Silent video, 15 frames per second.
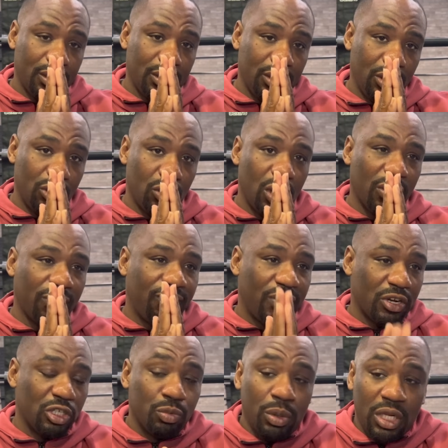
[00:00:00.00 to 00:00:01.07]
You know, other
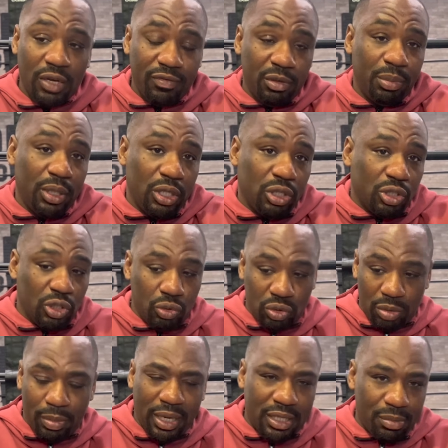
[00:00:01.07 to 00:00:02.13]
fighters would love to be in your shoes
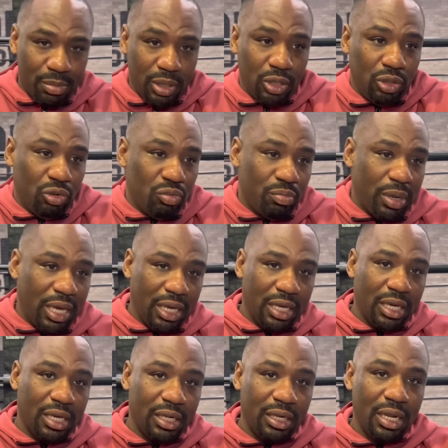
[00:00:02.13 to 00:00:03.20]
and make the money you make
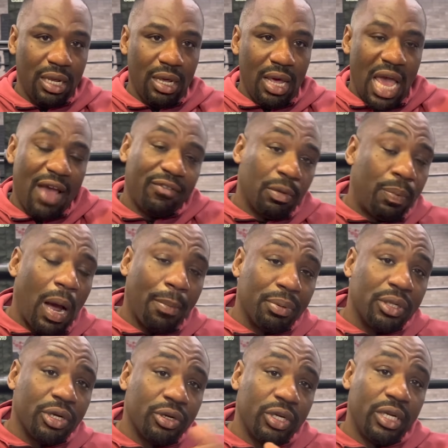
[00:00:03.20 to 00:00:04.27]
and have the
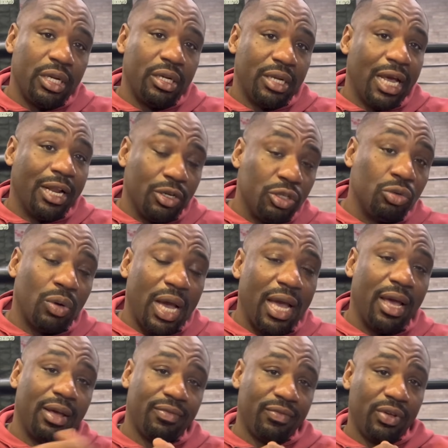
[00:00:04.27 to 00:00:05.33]
popularity that you
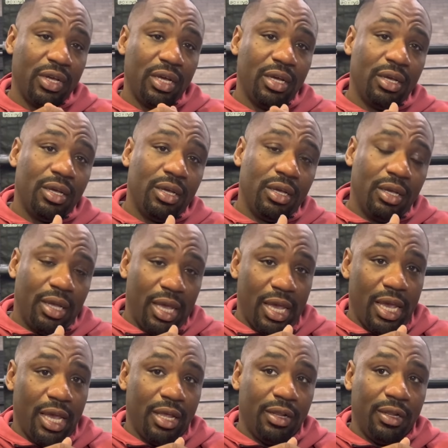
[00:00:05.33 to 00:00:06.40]
have.
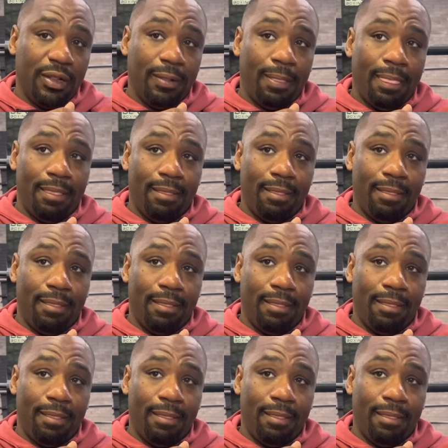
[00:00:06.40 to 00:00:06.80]
And